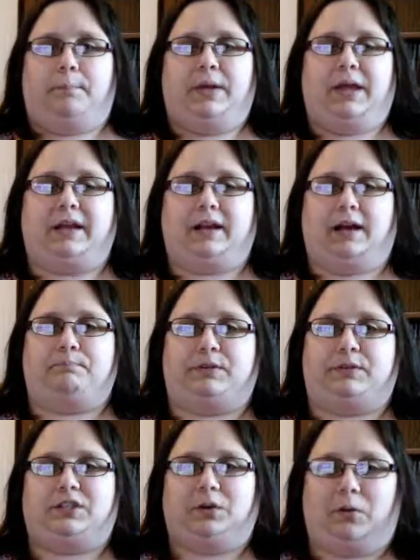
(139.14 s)
pick up
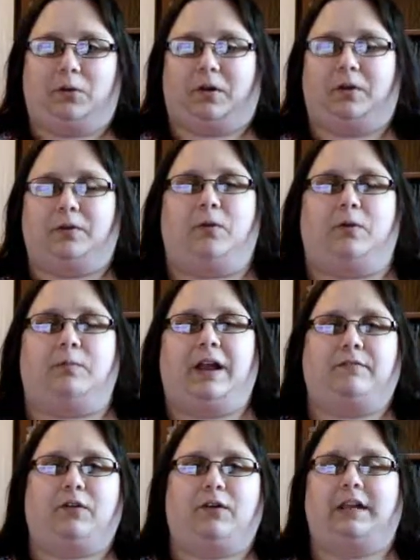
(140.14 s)
sword, or
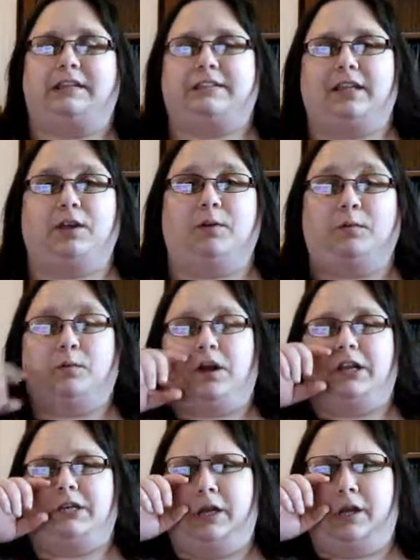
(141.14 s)
whatever it is that you would
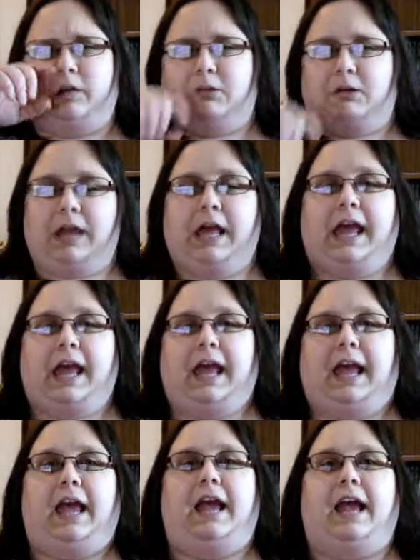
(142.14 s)
want to do.
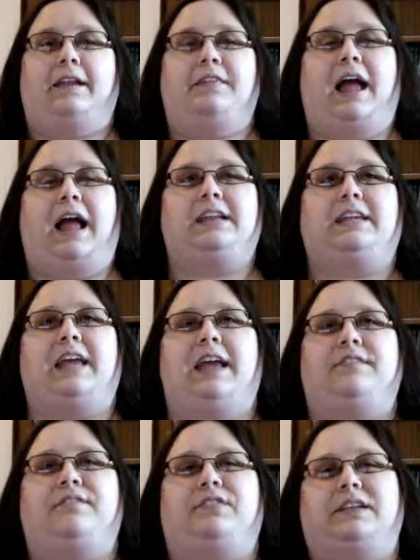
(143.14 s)
And that
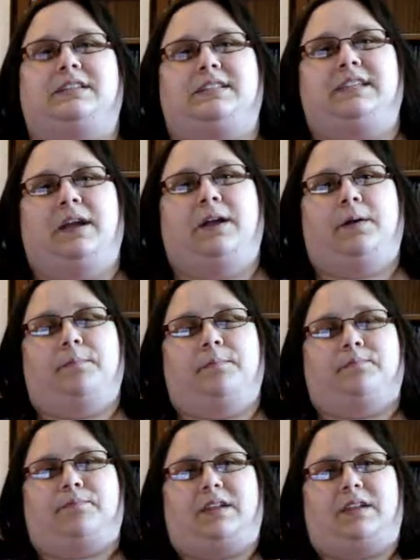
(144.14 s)
gave this
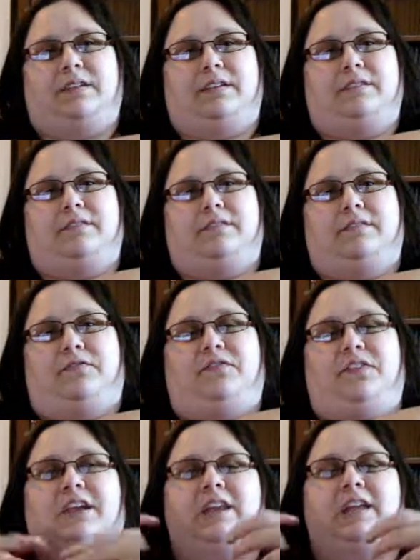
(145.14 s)

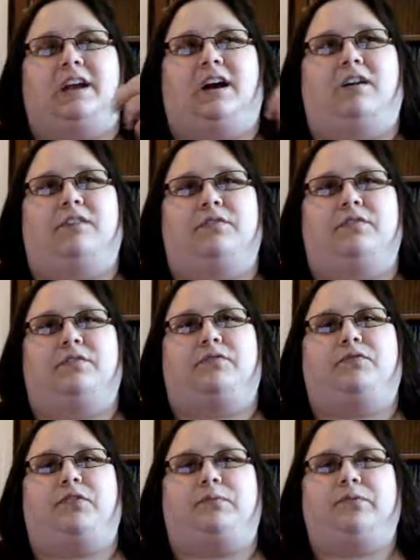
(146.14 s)
feeling of
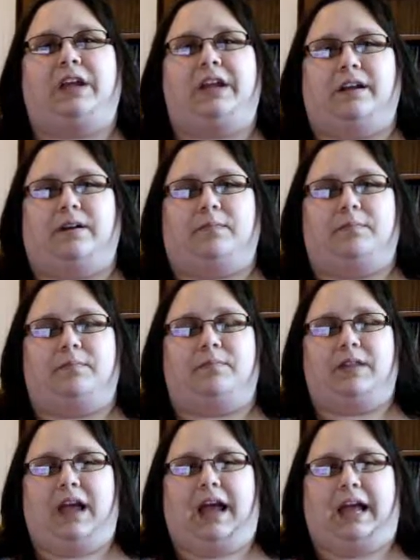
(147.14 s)
freedom
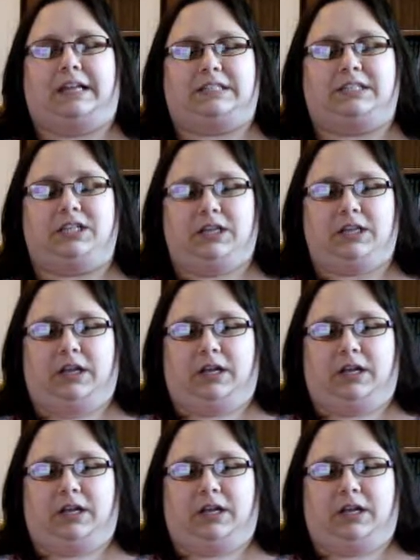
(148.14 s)
and,